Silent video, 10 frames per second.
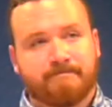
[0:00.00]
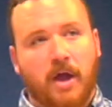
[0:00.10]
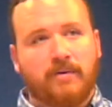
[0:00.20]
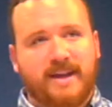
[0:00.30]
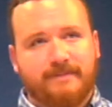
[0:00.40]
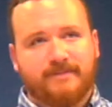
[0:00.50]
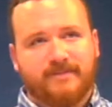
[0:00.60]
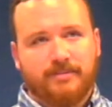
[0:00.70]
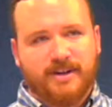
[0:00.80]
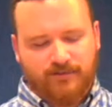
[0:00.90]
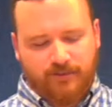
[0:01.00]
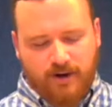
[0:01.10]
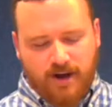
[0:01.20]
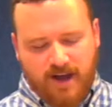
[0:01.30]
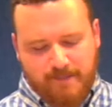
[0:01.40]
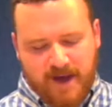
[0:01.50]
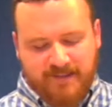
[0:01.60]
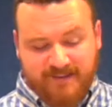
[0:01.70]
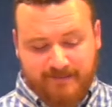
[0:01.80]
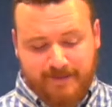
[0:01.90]
Okay, so much for a
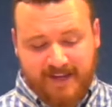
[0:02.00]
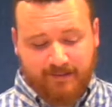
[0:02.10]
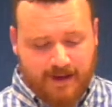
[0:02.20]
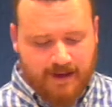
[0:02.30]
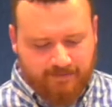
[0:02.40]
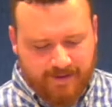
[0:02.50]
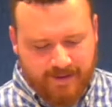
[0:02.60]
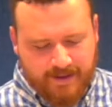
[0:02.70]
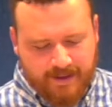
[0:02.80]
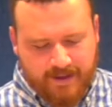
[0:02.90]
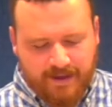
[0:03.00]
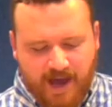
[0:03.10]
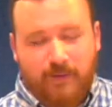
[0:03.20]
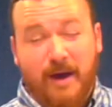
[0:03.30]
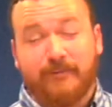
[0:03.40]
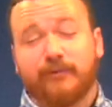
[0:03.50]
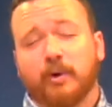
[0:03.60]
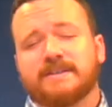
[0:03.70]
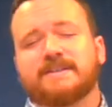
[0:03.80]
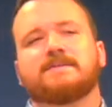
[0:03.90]
hypothesis being live. How about
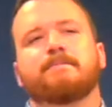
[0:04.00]
forced?